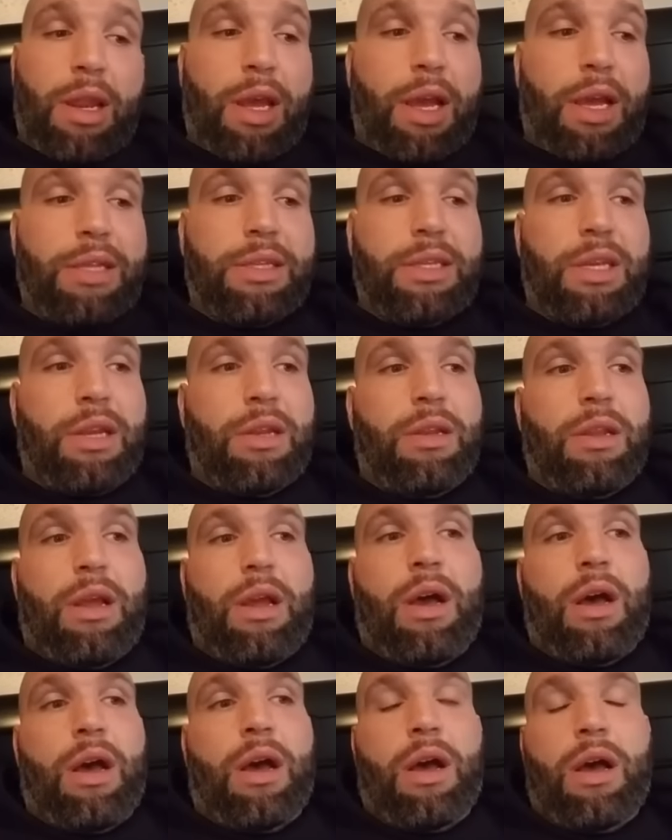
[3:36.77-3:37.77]
Like I said,
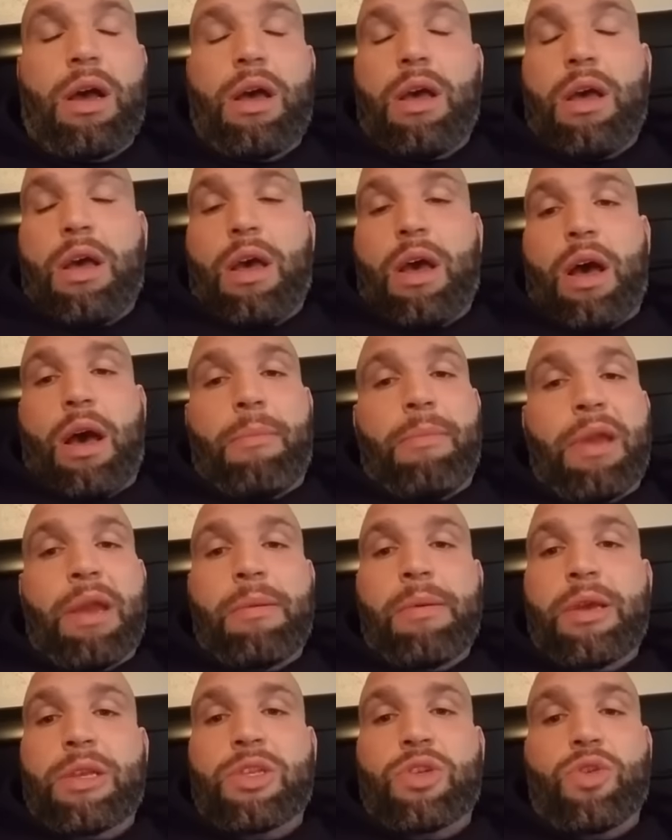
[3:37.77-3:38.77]
uh, a man
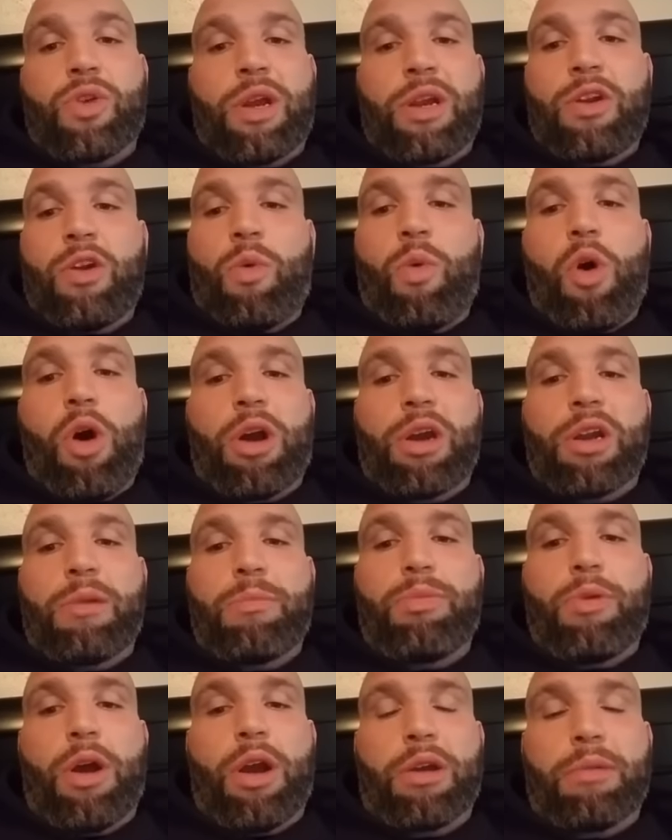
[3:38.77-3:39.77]
Mansour ain't no walk in the
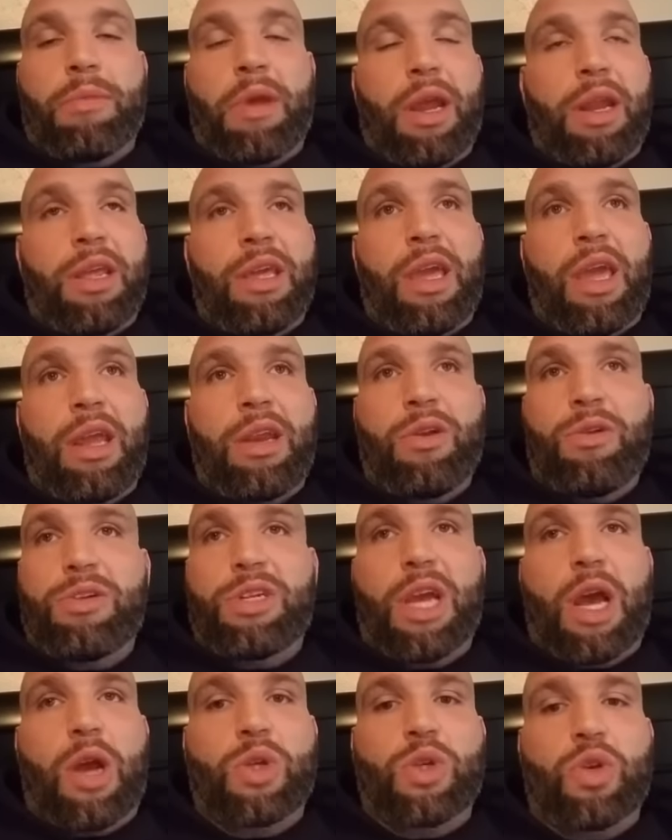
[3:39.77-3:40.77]
park, man. He ain't no
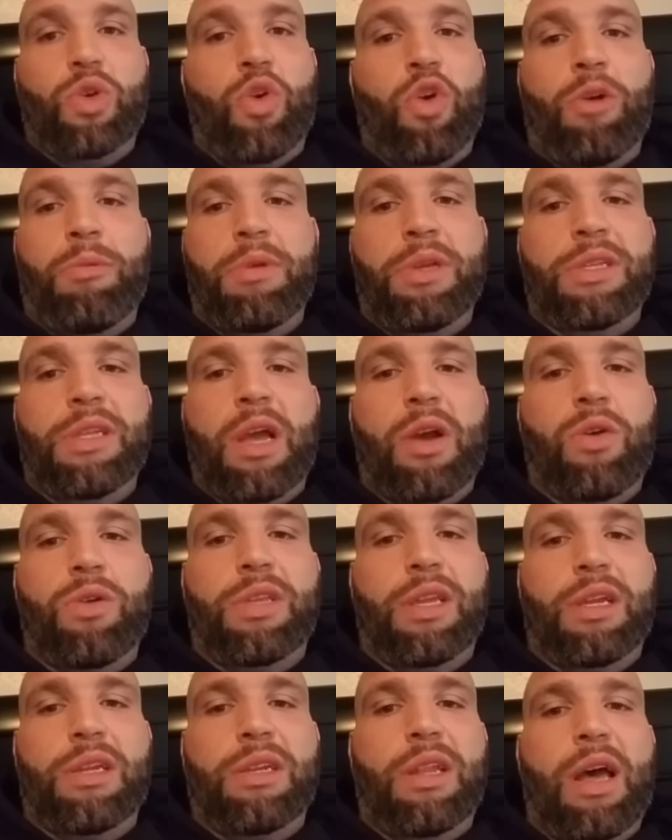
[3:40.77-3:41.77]
Joshua Gorman. He's not going
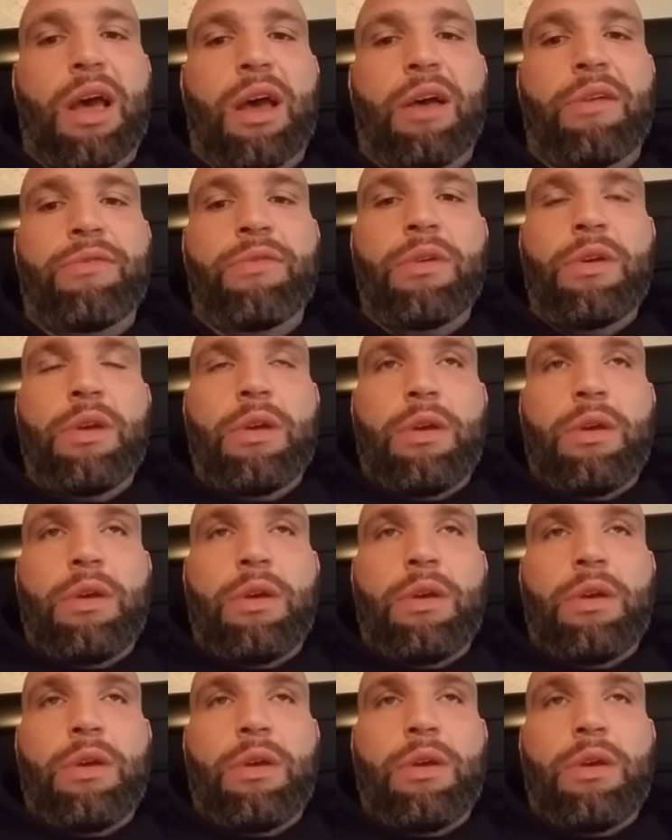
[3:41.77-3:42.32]
to take a dive.